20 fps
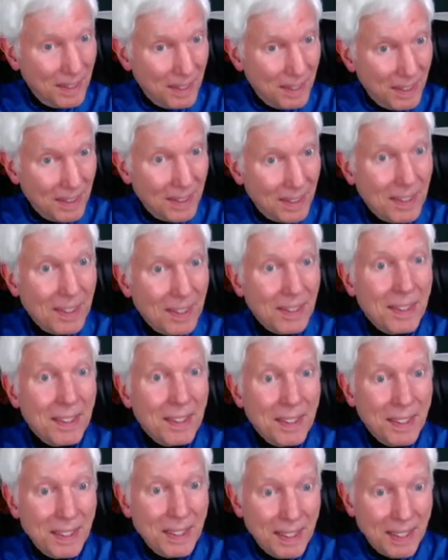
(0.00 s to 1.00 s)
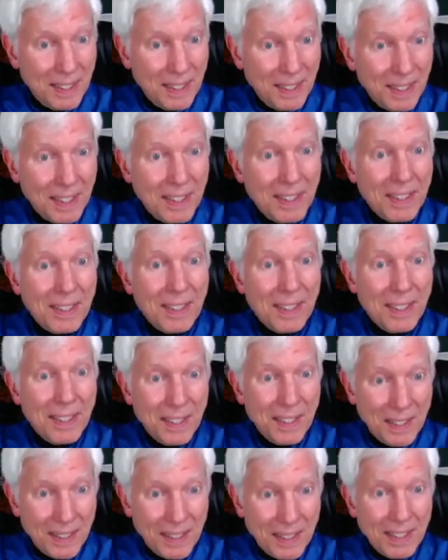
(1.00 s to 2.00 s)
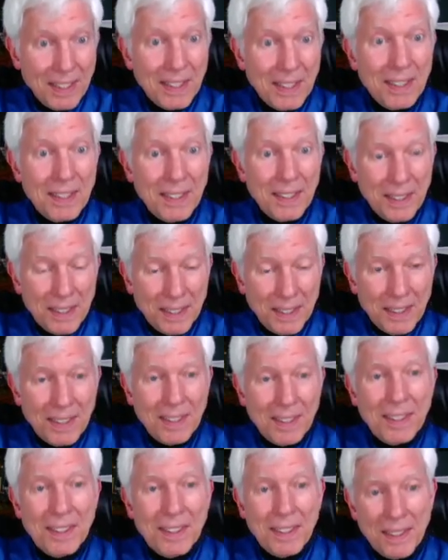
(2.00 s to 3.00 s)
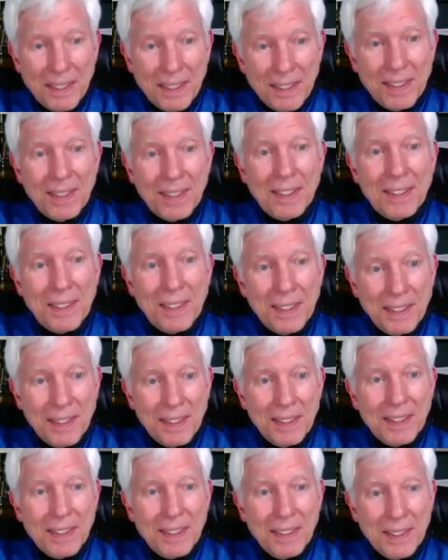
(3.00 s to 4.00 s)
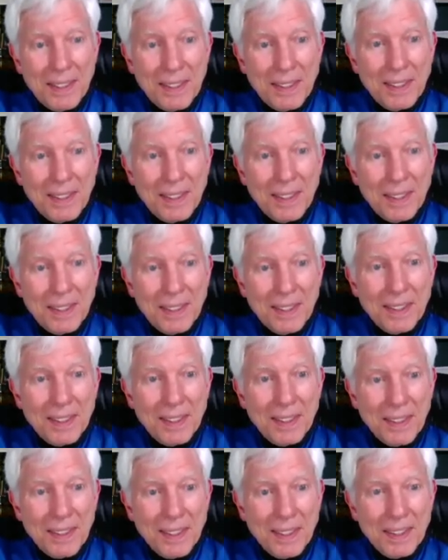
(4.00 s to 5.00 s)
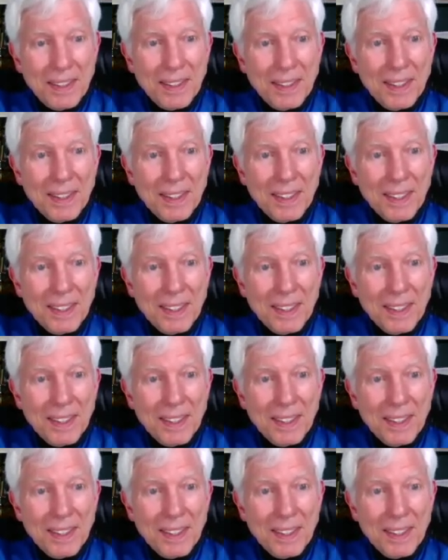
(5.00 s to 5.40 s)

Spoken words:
The person shown says nothing.